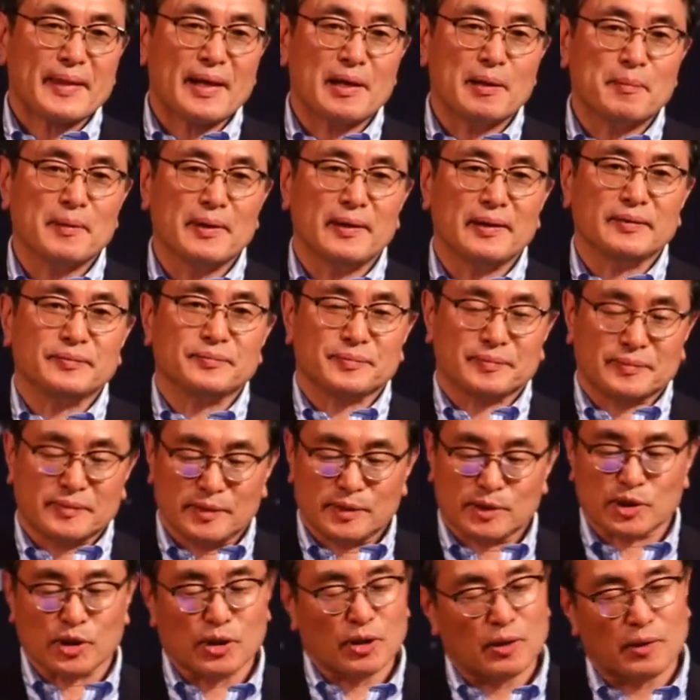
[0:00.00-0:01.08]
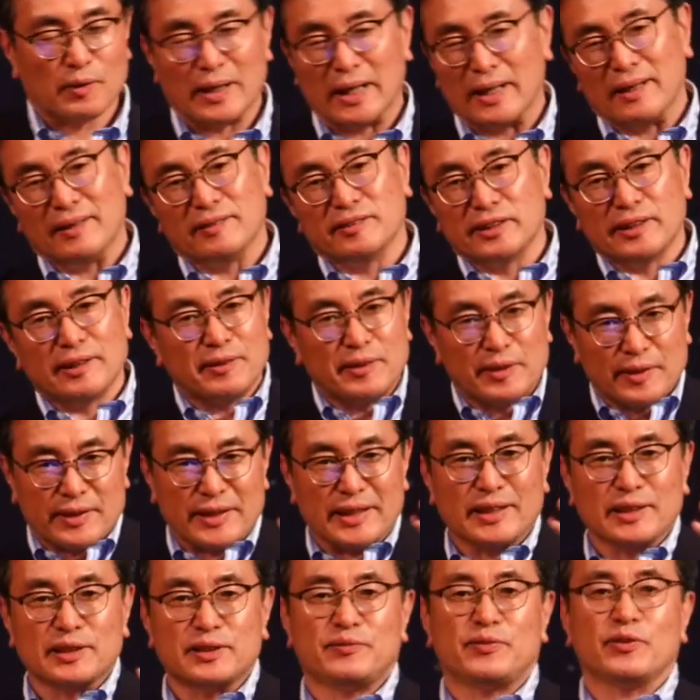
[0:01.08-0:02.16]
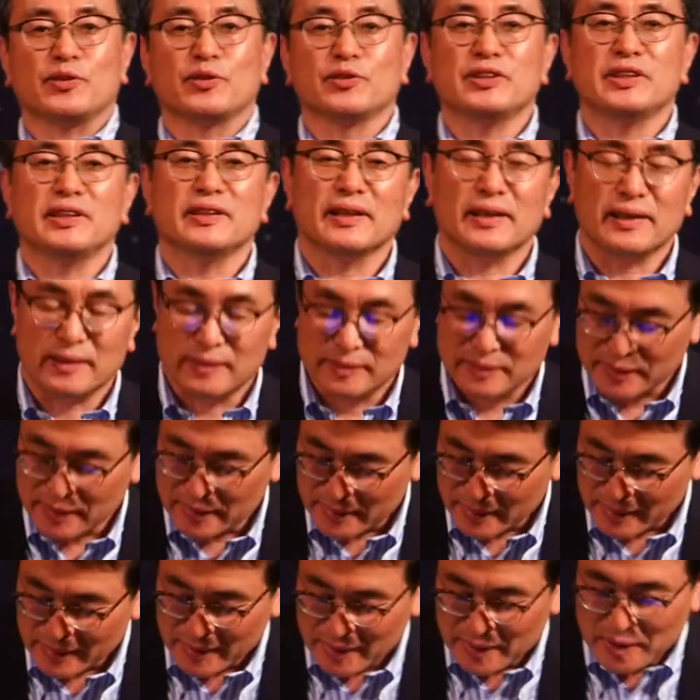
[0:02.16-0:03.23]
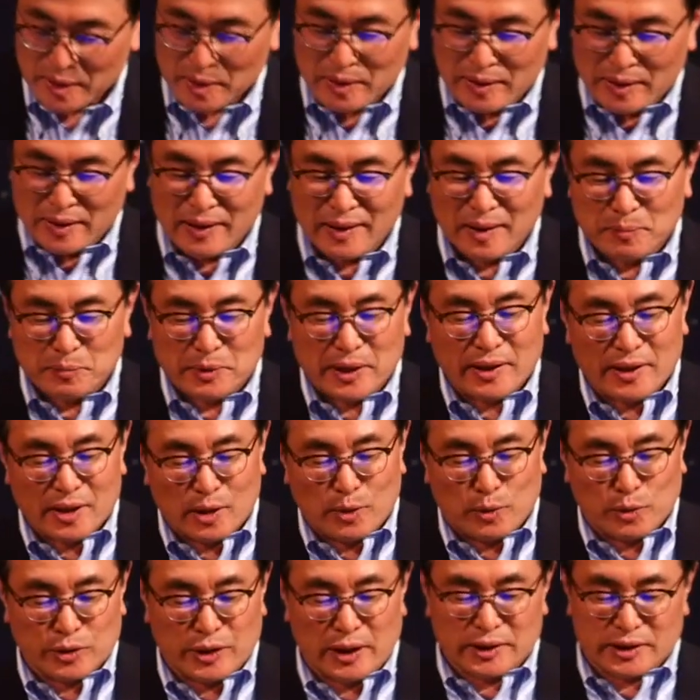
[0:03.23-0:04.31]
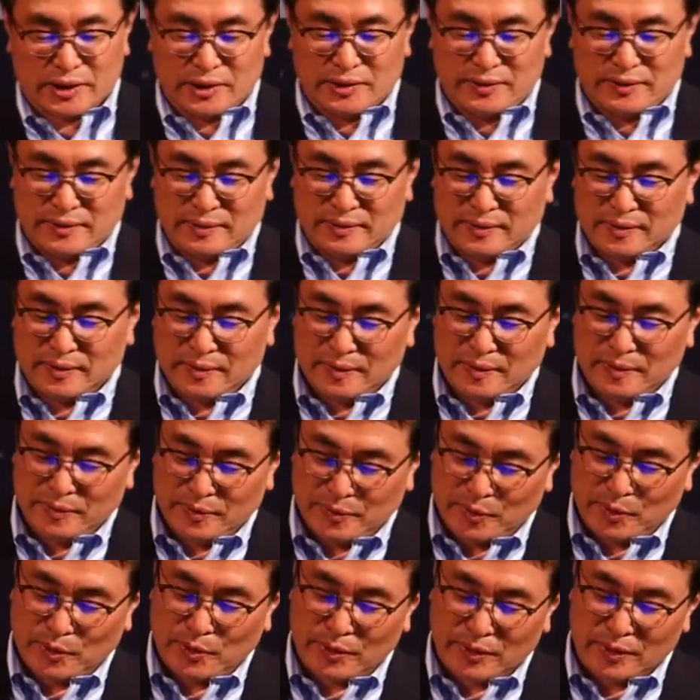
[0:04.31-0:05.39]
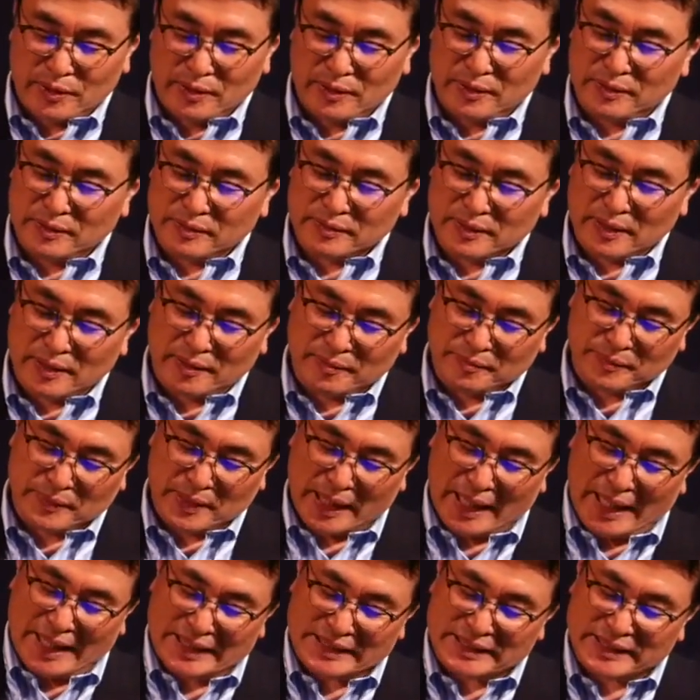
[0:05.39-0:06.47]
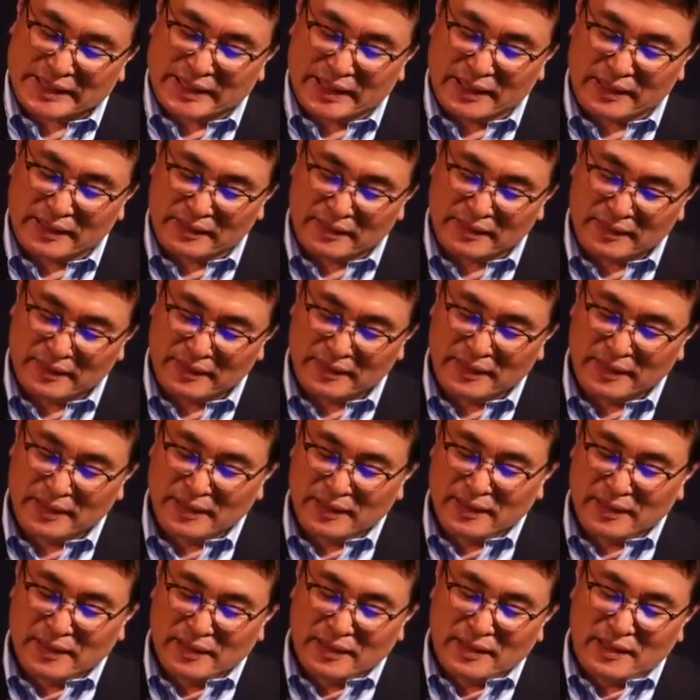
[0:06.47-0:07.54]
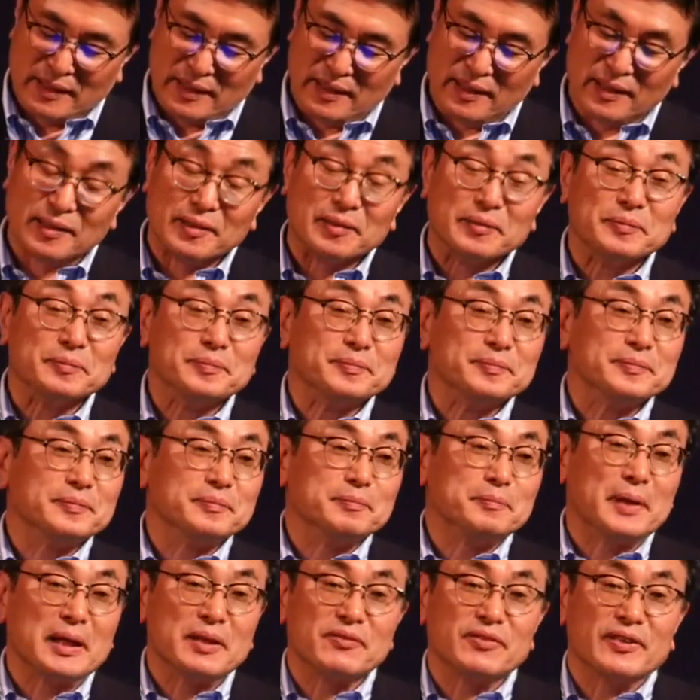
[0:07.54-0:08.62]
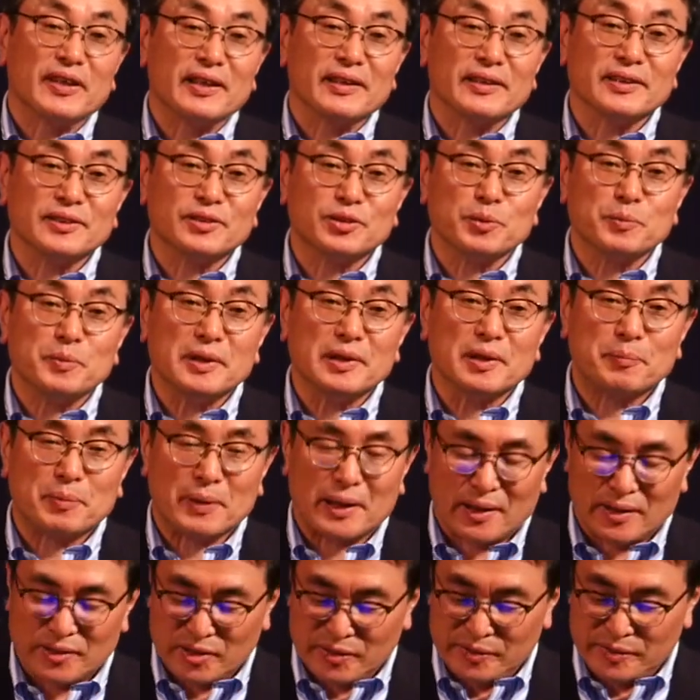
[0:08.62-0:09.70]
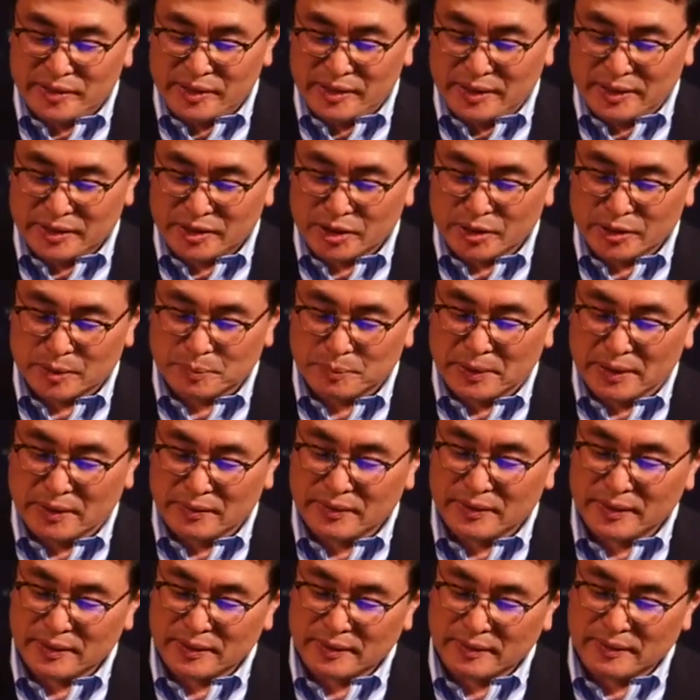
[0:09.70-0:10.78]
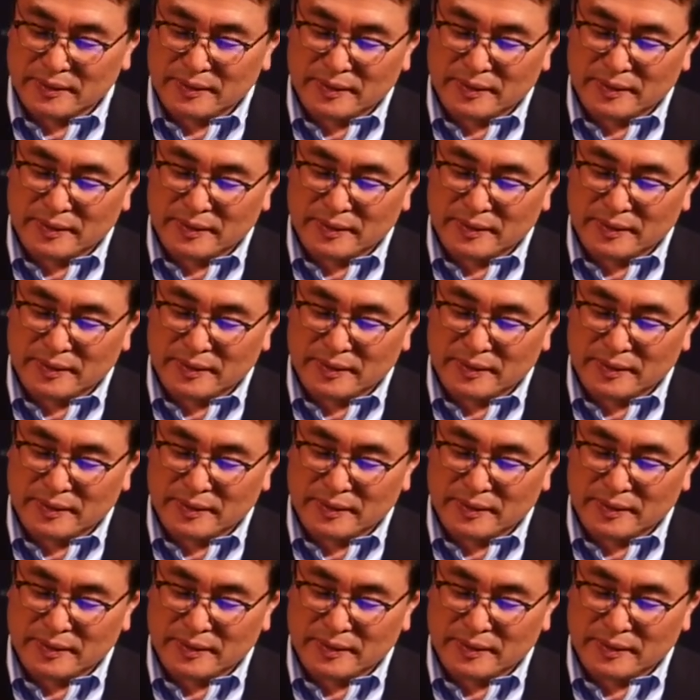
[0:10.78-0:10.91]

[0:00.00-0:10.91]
Amen. So I really thank for the uh, uh, brother Alderson for um, asking um, my father to be a part of the church planting.